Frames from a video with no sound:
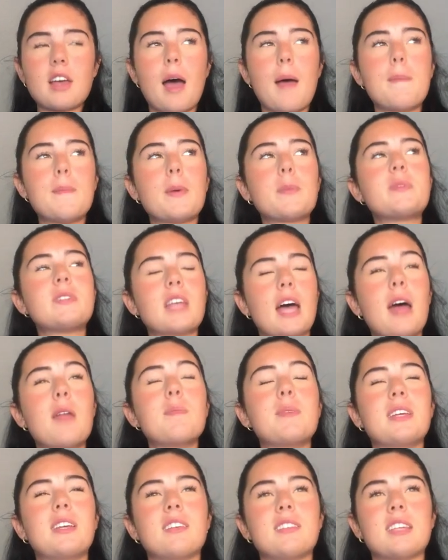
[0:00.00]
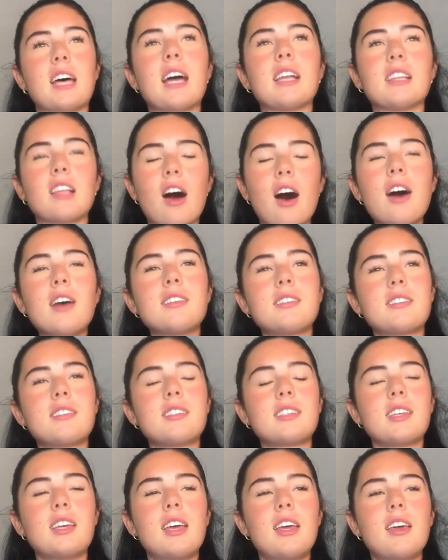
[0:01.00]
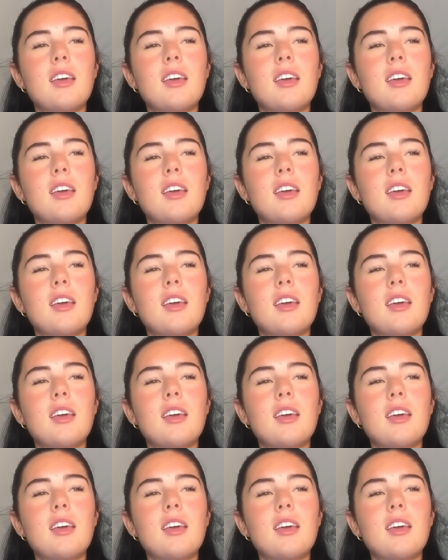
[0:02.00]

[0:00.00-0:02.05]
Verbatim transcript: I'm upset because I lost